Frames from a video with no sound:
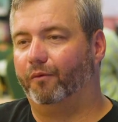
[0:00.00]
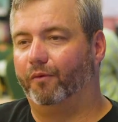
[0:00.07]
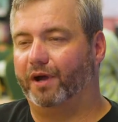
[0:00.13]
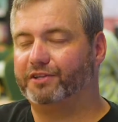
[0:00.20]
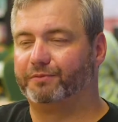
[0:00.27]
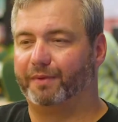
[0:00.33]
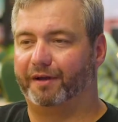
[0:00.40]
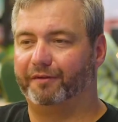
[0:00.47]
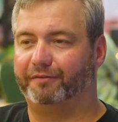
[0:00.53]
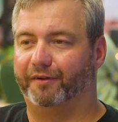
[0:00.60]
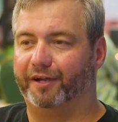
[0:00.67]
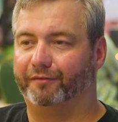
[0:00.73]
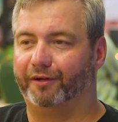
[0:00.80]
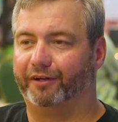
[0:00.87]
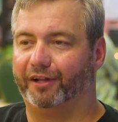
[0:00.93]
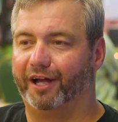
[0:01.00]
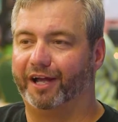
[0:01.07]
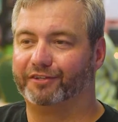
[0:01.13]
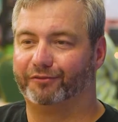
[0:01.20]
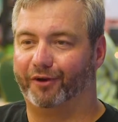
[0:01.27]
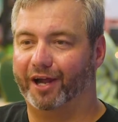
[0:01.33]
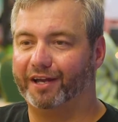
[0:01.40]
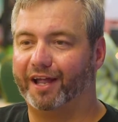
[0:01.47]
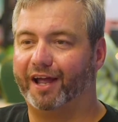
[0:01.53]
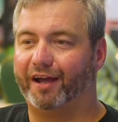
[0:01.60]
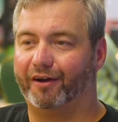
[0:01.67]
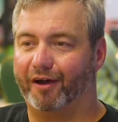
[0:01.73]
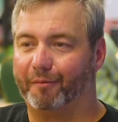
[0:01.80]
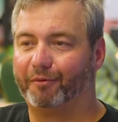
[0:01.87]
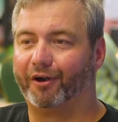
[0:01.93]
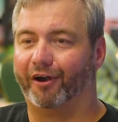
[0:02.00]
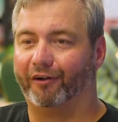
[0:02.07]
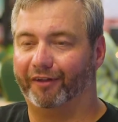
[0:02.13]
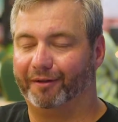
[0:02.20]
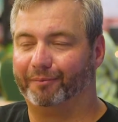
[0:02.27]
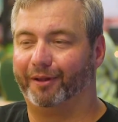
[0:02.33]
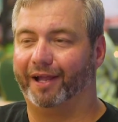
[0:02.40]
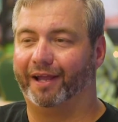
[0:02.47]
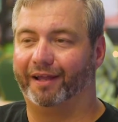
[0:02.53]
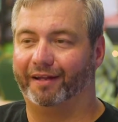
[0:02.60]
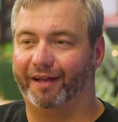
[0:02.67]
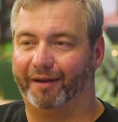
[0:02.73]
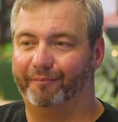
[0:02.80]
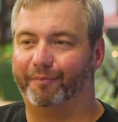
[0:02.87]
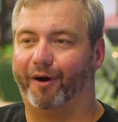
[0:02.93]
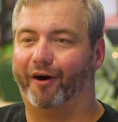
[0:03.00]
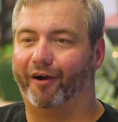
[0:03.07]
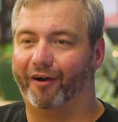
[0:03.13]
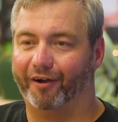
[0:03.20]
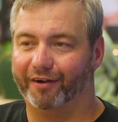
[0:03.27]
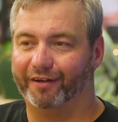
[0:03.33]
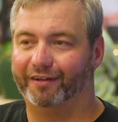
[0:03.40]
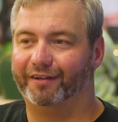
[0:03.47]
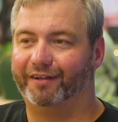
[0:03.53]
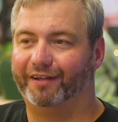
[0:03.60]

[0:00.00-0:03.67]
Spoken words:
What's my favorite class? Right now, I'm currently playing a bard,